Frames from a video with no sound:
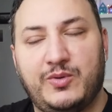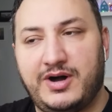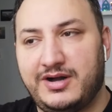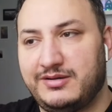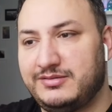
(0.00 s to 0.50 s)

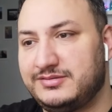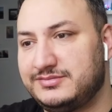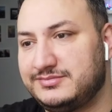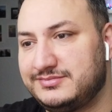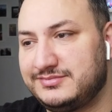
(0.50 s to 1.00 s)
Wow.
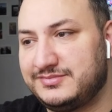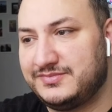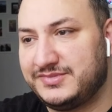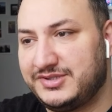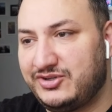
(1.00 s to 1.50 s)

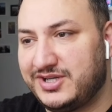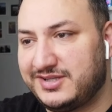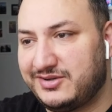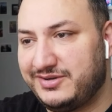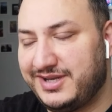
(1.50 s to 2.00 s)
Look
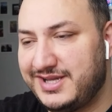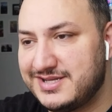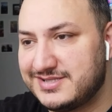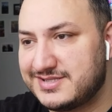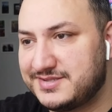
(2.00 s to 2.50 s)
at her
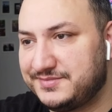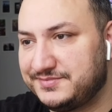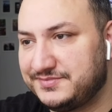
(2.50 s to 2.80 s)
nails.